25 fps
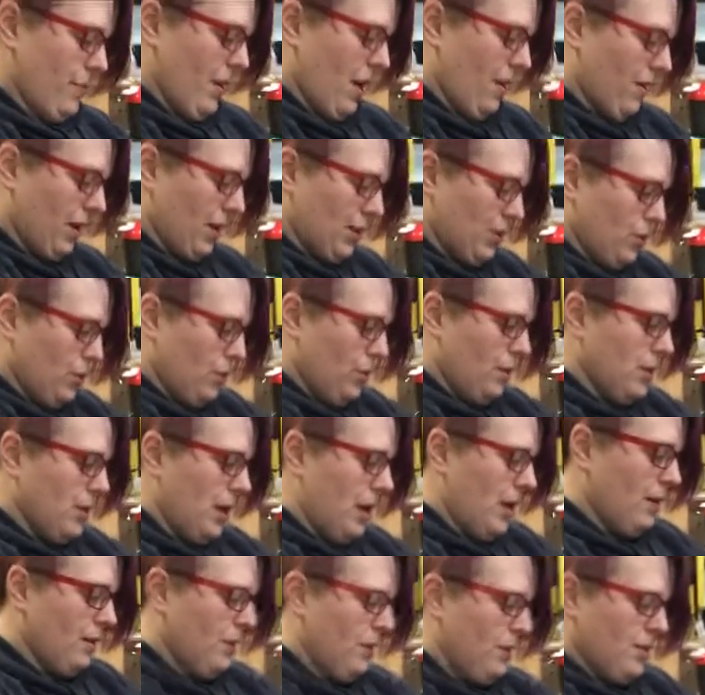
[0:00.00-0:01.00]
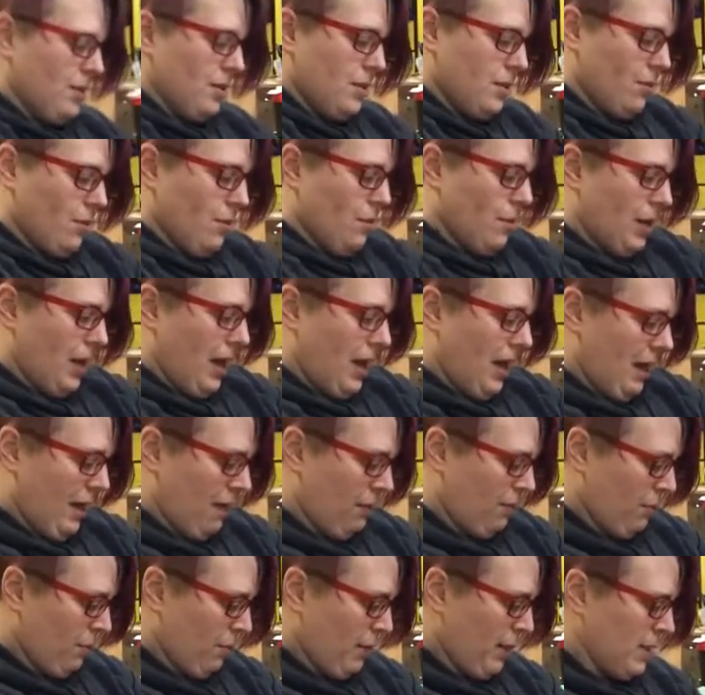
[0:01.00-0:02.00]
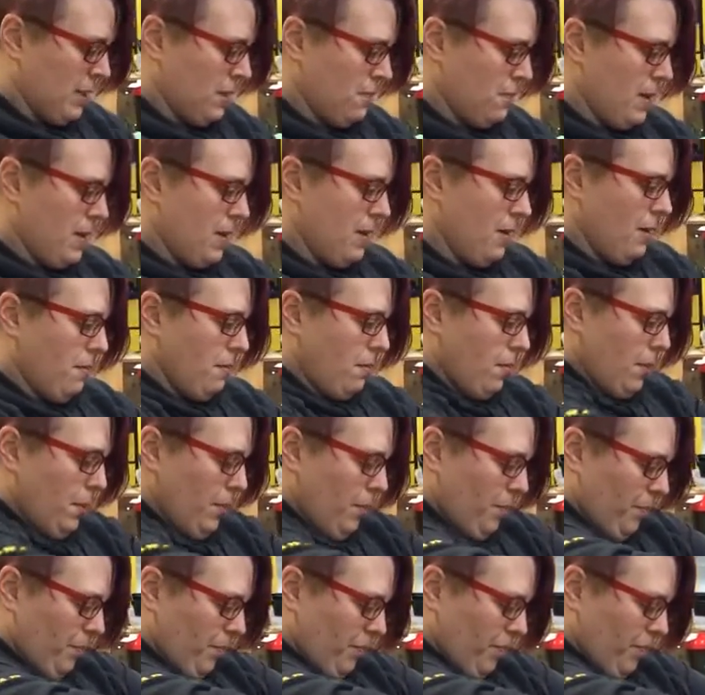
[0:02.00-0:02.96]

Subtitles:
I've got two containers, so I'm going to half the recipe up.